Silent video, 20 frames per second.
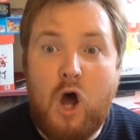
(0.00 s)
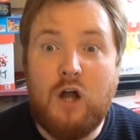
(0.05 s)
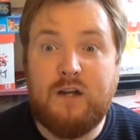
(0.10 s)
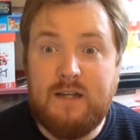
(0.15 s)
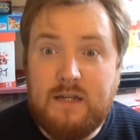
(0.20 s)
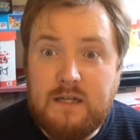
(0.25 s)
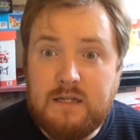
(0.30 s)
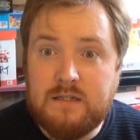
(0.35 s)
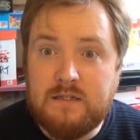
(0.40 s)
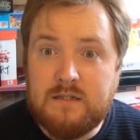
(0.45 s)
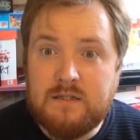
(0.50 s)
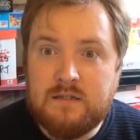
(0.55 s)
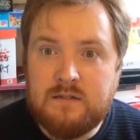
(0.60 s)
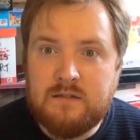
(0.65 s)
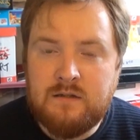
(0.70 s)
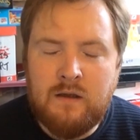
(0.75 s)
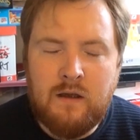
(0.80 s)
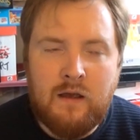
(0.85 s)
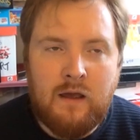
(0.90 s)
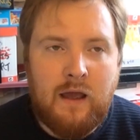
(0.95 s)

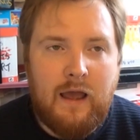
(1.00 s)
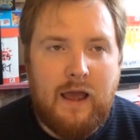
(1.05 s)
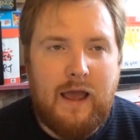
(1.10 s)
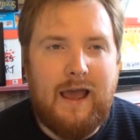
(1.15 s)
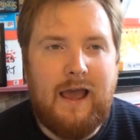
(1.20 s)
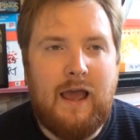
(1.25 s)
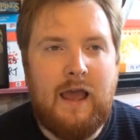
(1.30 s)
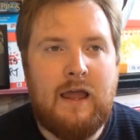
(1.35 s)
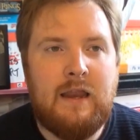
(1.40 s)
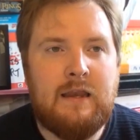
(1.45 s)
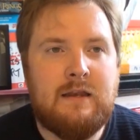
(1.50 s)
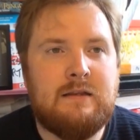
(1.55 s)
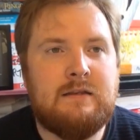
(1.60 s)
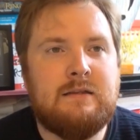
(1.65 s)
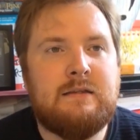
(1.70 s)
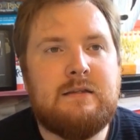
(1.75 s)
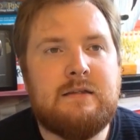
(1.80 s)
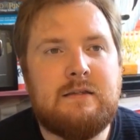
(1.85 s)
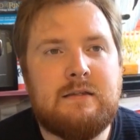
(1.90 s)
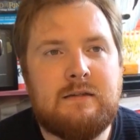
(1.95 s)
audience.
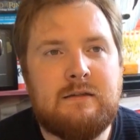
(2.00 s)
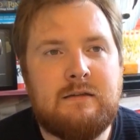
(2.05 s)
And